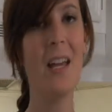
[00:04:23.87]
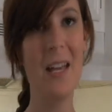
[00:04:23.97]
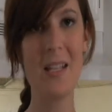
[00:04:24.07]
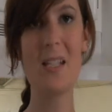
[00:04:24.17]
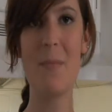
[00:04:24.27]

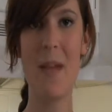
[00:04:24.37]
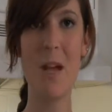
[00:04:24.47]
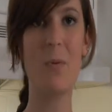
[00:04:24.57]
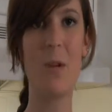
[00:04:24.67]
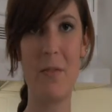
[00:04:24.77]
It's to
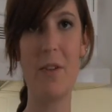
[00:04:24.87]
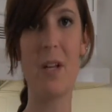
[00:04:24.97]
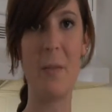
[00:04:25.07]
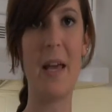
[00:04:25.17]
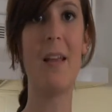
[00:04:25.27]
make whatever you're
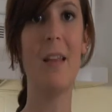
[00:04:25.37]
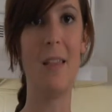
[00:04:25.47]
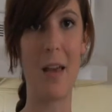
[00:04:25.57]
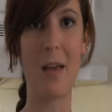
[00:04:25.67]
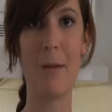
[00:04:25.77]
gonna make
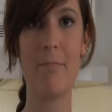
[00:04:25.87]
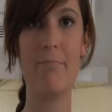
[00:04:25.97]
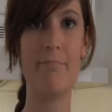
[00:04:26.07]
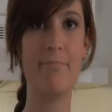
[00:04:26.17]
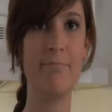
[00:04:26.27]
thick,
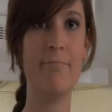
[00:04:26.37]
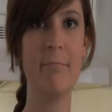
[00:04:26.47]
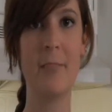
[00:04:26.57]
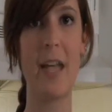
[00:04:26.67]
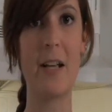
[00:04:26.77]

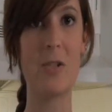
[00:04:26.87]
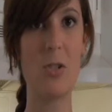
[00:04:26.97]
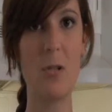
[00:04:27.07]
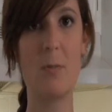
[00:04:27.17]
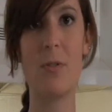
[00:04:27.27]
like
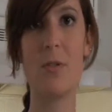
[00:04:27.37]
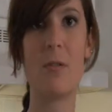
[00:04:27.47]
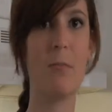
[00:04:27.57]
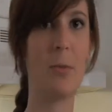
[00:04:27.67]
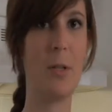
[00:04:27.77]

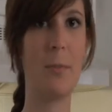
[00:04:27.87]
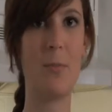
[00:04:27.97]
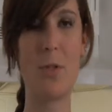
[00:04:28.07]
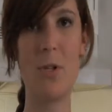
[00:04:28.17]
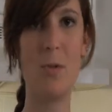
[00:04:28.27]
soups or
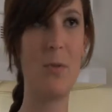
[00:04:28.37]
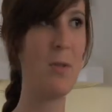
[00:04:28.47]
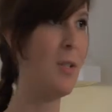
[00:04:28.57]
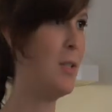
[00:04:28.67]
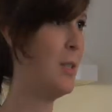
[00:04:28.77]
stews,